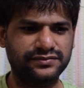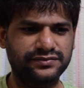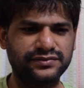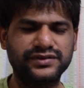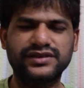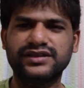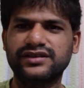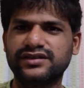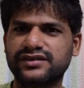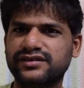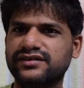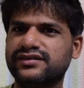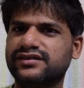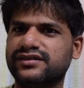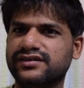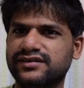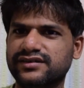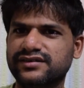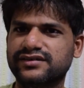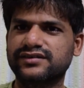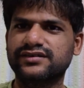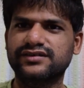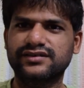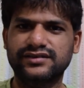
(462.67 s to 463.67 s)
with
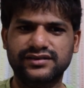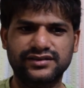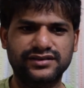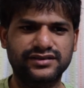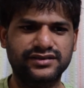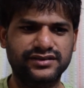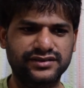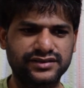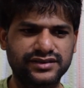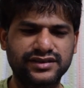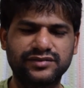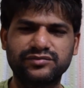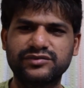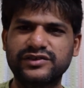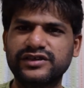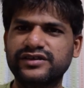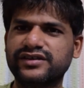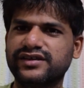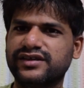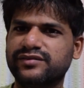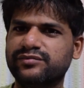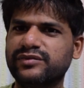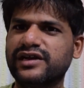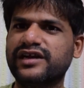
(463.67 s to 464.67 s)

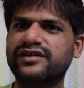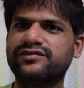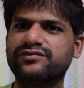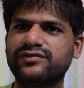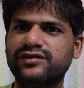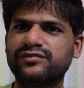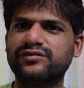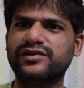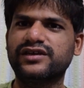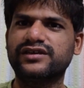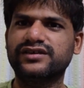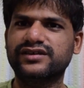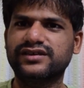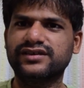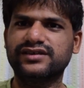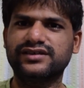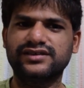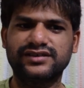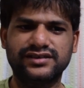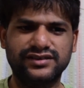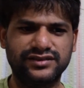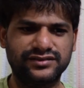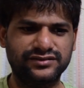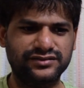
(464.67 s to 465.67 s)
something, a platform like
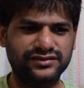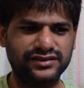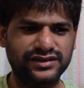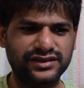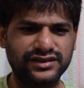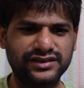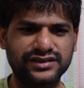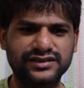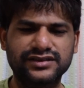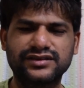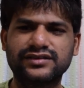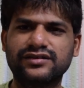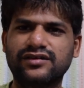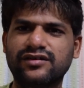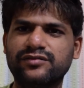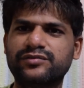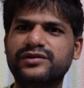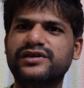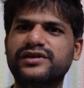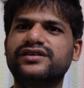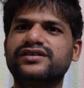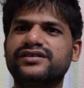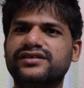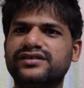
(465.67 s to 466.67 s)
Linux
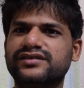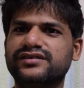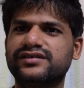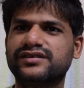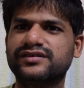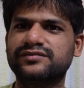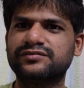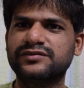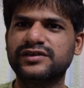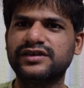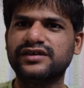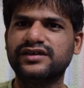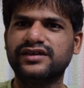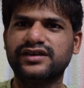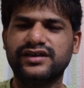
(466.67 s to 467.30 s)
operating system,